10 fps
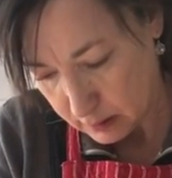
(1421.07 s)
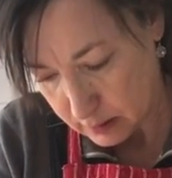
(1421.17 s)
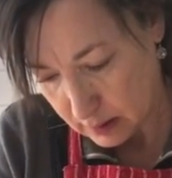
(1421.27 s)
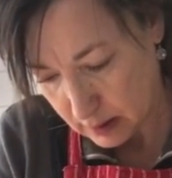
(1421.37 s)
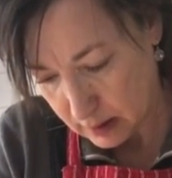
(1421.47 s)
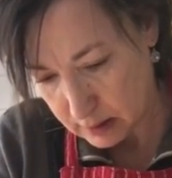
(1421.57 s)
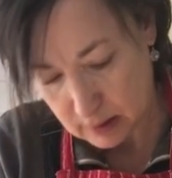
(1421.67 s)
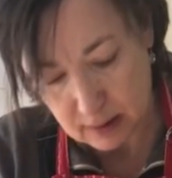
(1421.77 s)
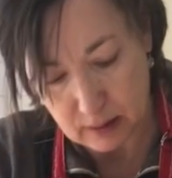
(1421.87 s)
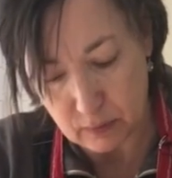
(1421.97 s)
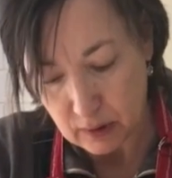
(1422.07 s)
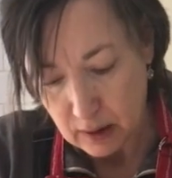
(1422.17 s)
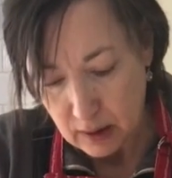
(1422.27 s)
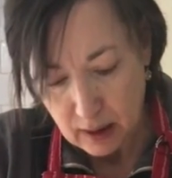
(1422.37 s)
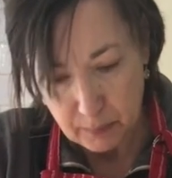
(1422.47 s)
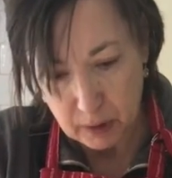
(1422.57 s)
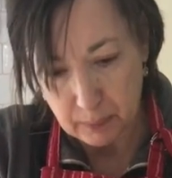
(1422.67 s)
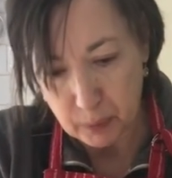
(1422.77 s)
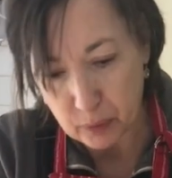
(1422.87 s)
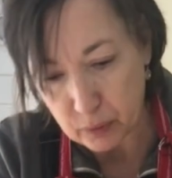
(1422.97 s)
See that? And then I'm going to
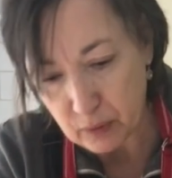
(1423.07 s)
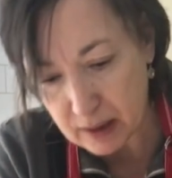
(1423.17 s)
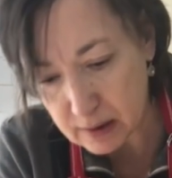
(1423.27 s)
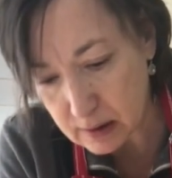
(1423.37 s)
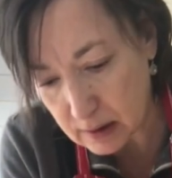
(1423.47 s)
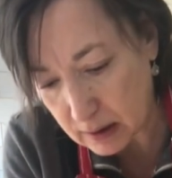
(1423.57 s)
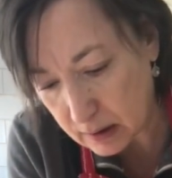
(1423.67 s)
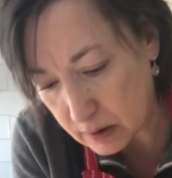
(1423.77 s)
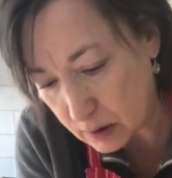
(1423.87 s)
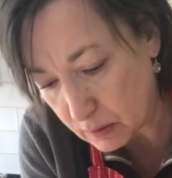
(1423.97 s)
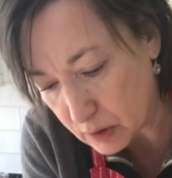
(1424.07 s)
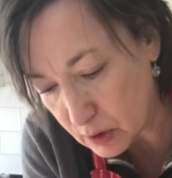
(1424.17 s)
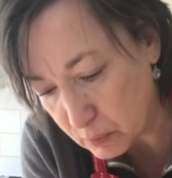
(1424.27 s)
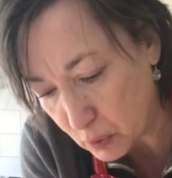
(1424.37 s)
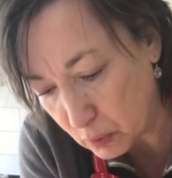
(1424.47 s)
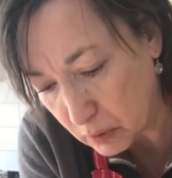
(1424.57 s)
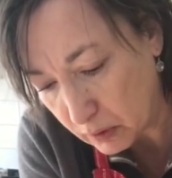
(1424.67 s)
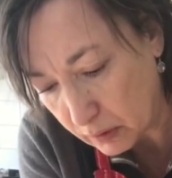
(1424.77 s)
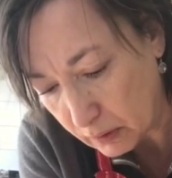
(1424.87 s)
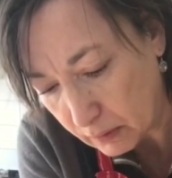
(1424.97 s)
pour the rest into the small
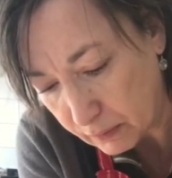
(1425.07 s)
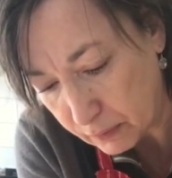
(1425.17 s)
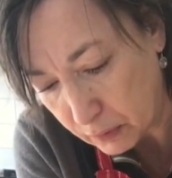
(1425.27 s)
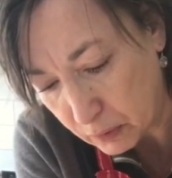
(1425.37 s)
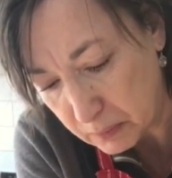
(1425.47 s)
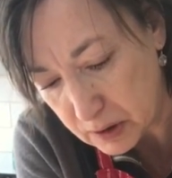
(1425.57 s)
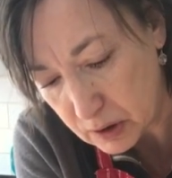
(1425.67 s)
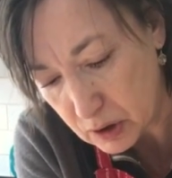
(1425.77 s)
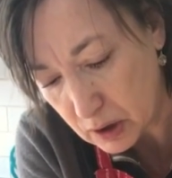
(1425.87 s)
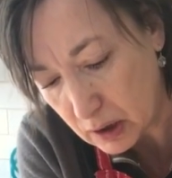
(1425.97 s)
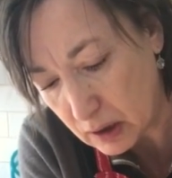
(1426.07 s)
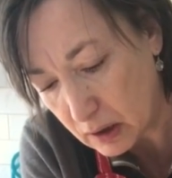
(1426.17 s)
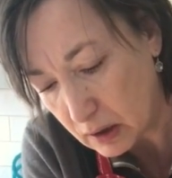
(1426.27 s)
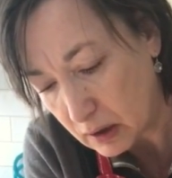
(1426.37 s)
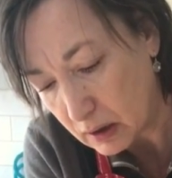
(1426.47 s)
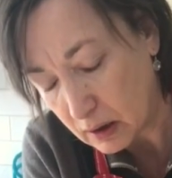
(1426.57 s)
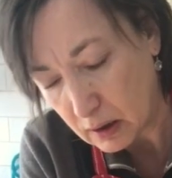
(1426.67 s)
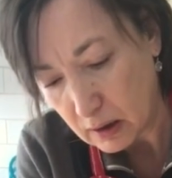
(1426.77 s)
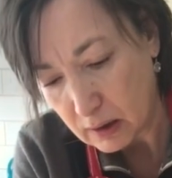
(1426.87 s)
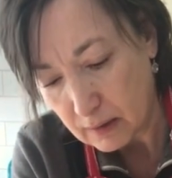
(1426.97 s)
one for Mr. G.
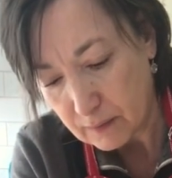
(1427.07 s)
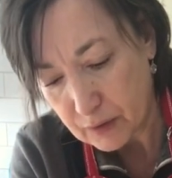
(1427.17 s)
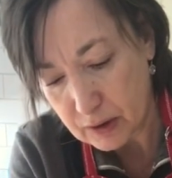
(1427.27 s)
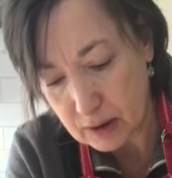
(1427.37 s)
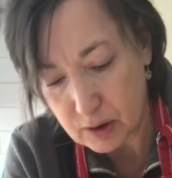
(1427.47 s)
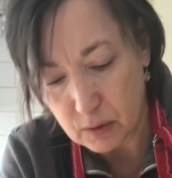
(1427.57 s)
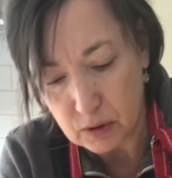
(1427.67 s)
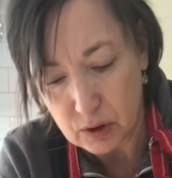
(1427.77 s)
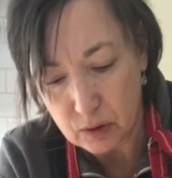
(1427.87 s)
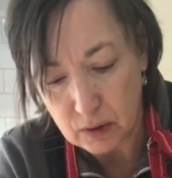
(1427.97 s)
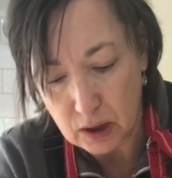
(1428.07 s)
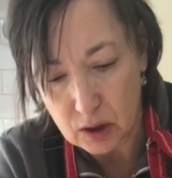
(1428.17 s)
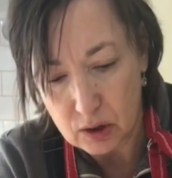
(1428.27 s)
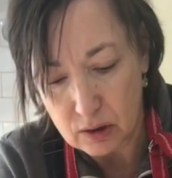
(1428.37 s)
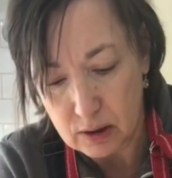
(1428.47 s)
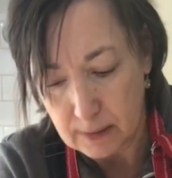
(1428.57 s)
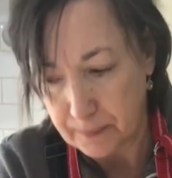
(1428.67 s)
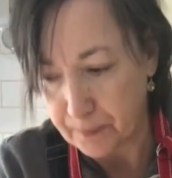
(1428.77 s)
So that's doing 2 quiches.